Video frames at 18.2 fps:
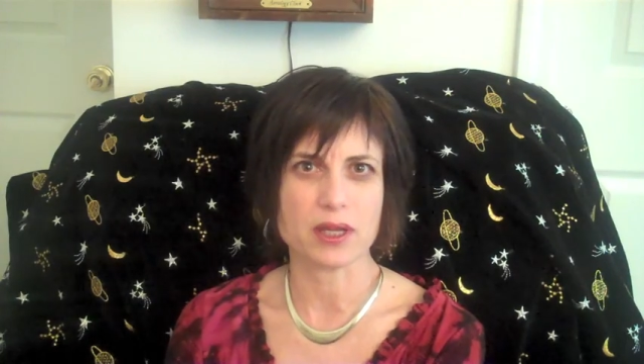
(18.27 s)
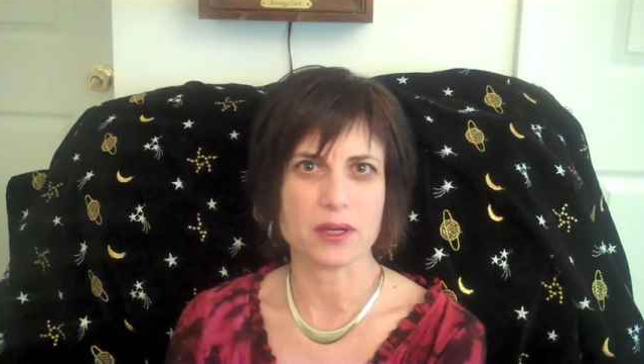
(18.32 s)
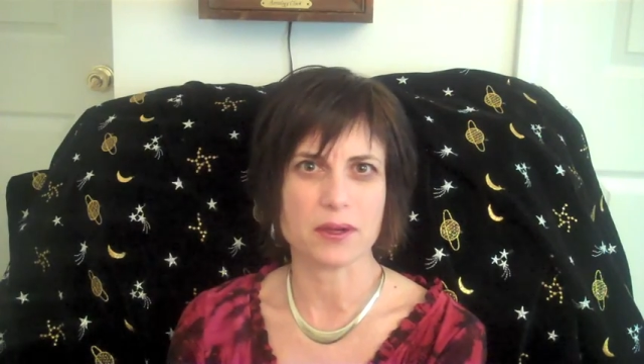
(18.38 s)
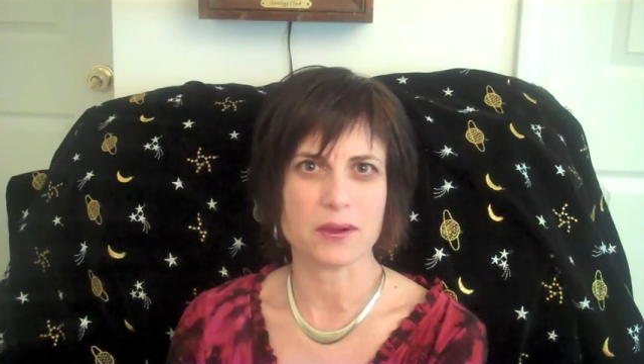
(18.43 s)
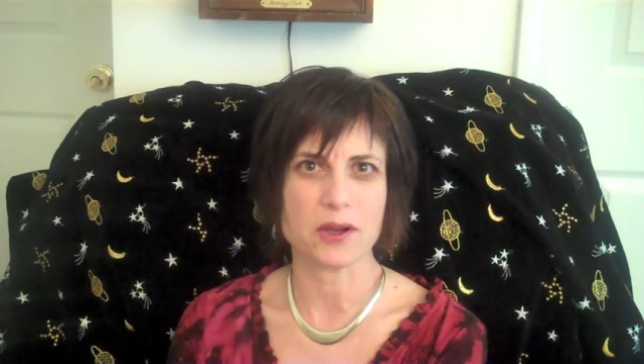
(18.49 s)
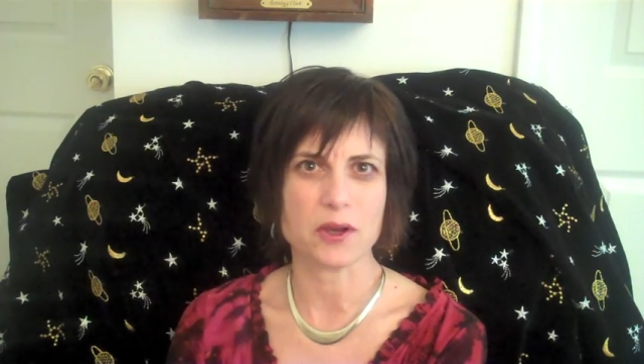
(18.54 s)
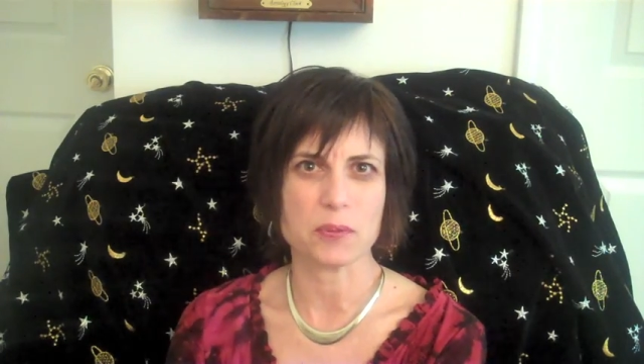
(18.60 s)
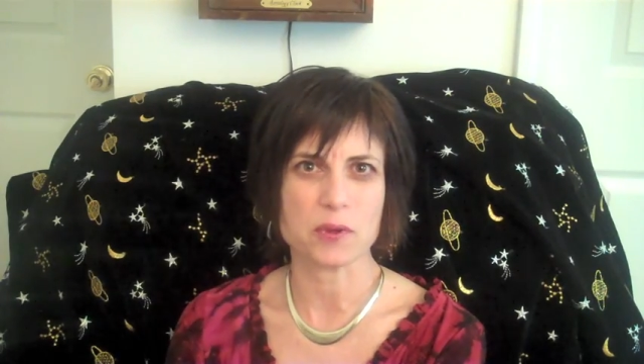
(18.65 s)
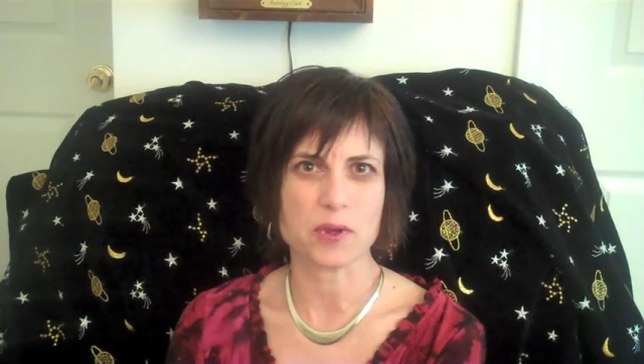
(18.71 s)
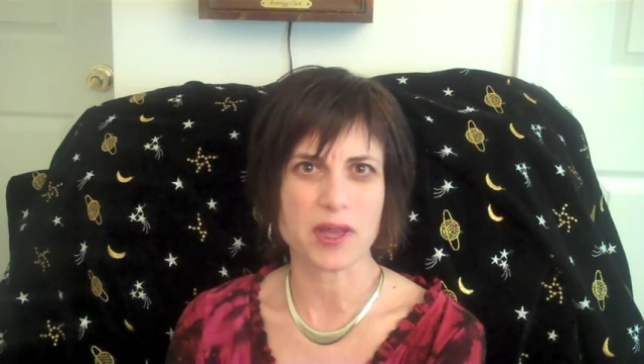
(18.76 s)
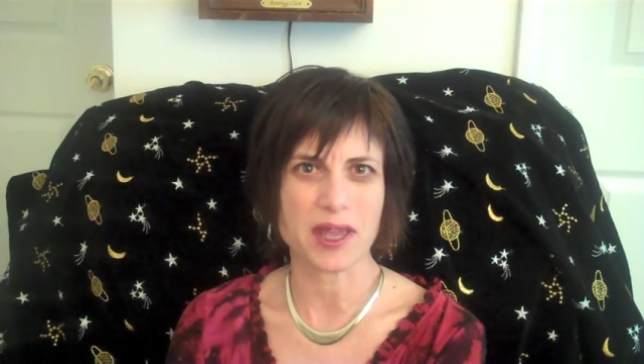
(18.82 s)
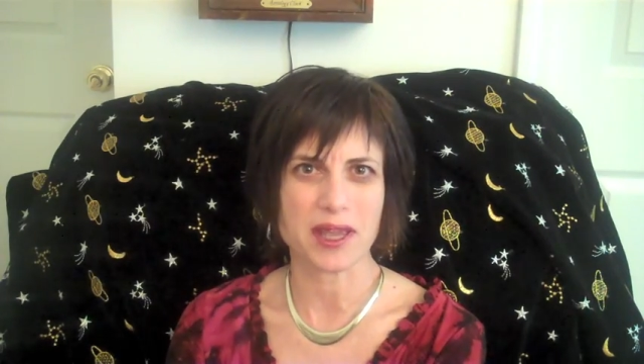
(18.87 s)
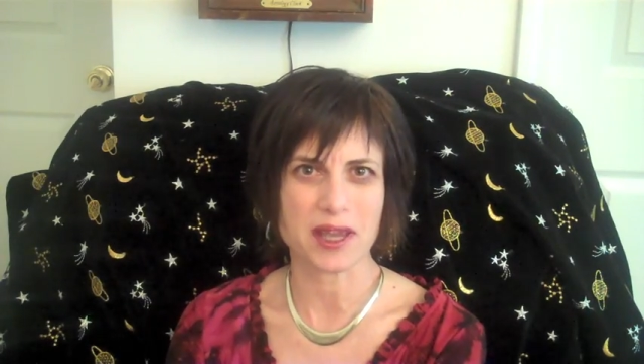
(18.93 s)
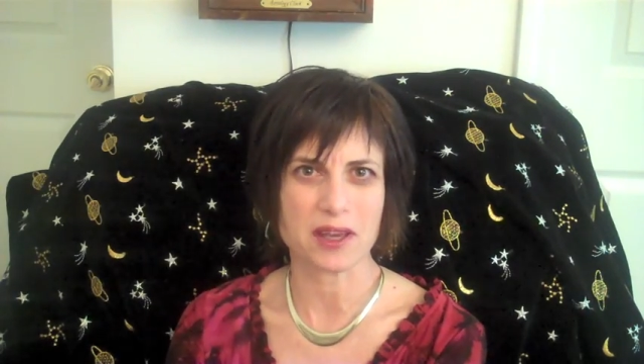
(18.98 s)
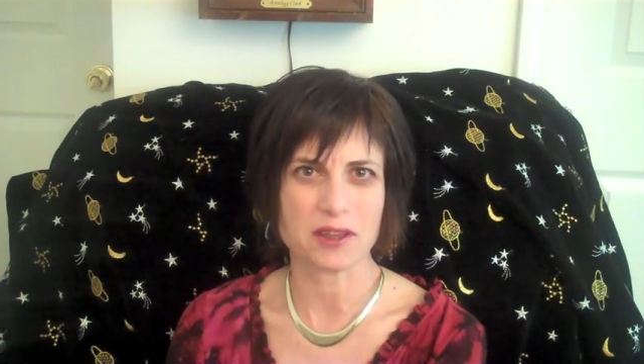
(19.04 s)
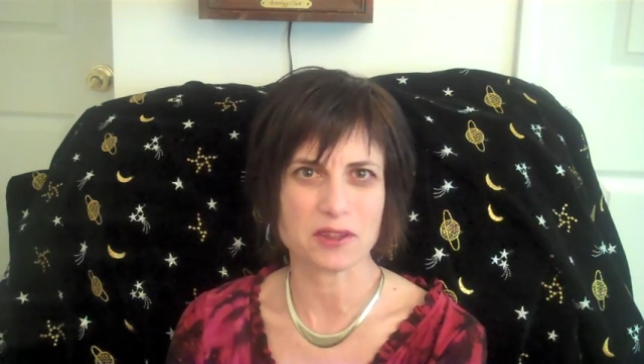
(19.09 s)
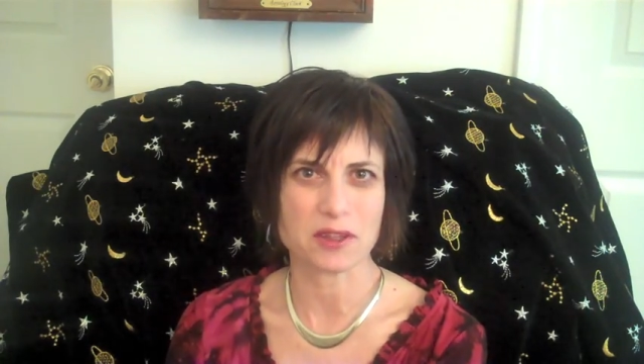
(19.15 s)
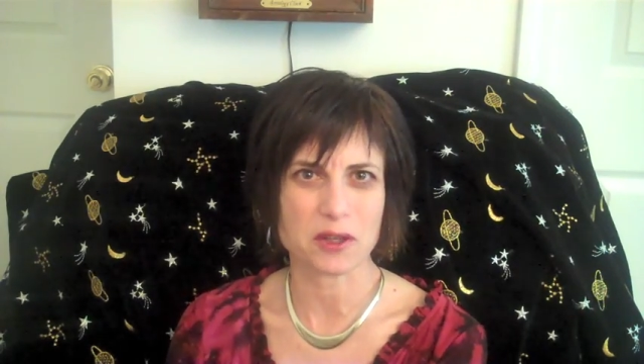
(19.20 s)
and I'll hope you
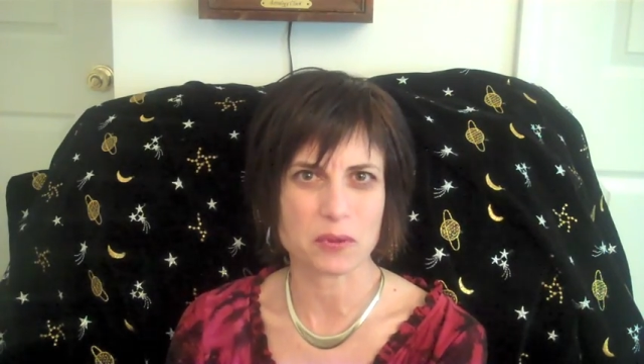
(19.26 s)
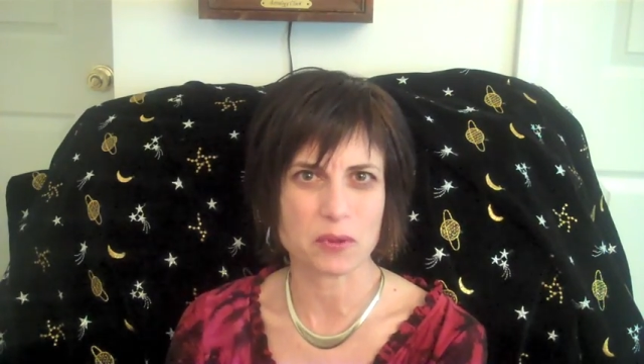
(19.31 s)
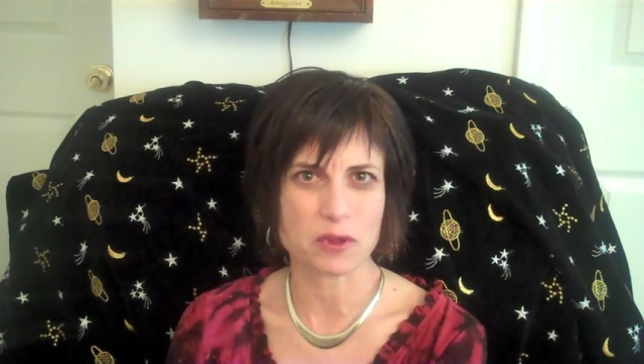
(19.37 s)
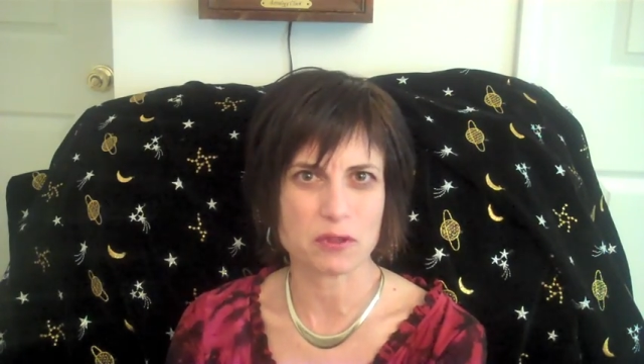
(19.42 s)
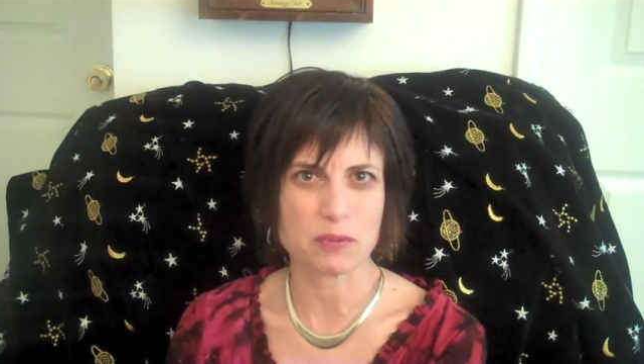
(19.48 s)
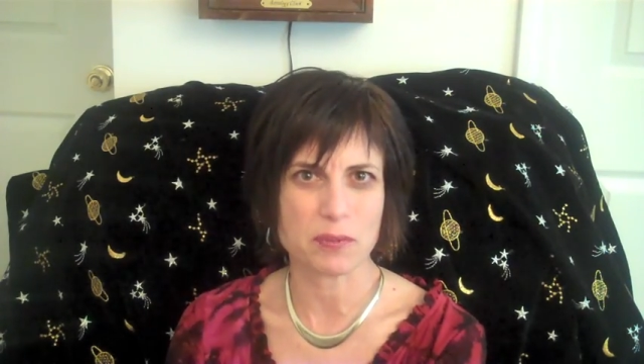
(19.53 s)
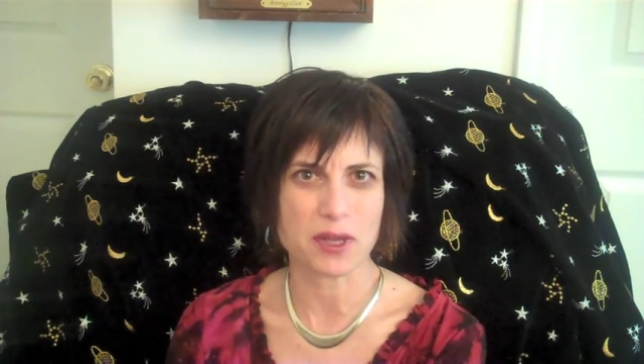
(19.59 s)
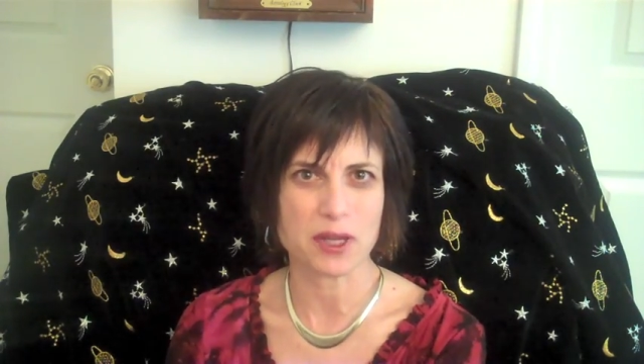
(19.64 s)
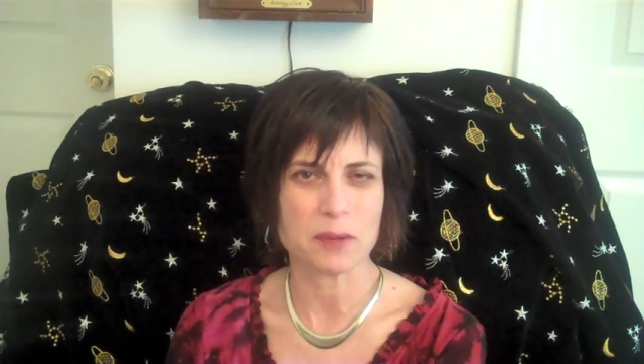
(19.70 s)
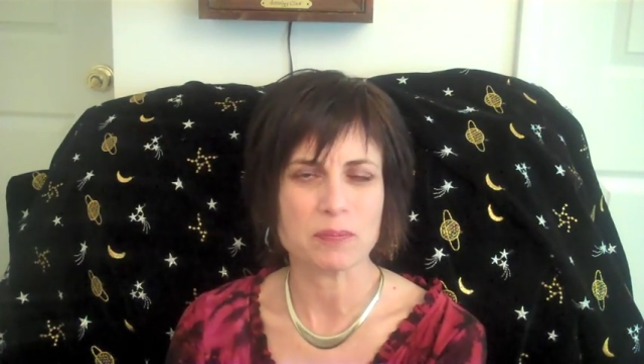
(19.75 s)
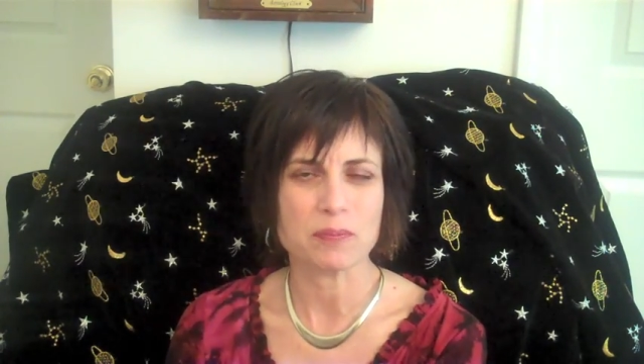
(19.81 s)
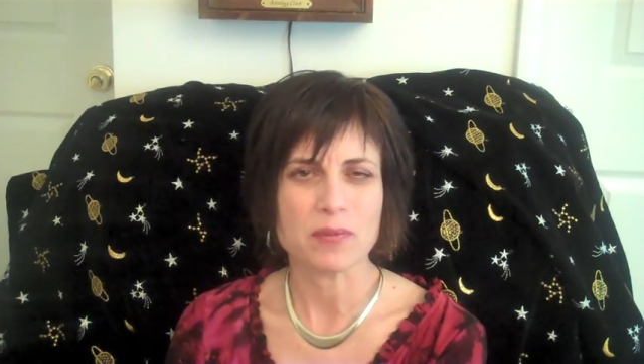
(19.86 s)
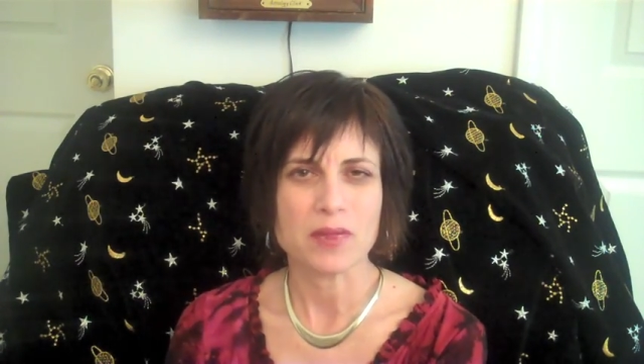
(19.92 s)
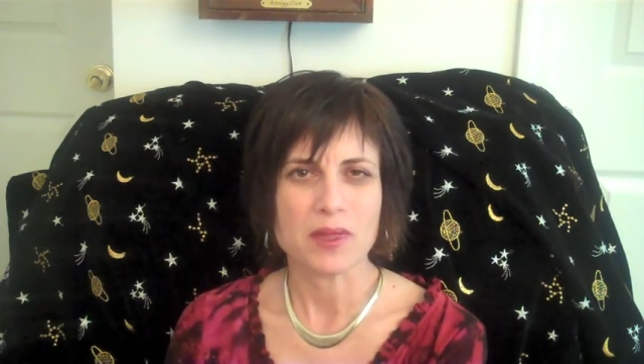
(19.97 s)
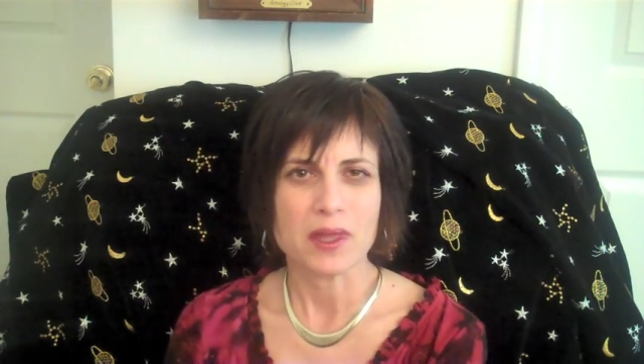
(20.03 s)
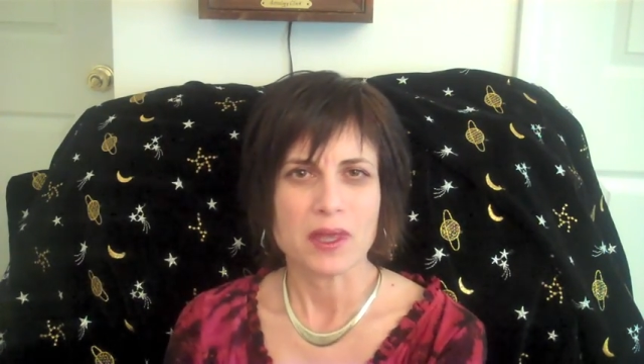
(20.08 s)
hang out there with me.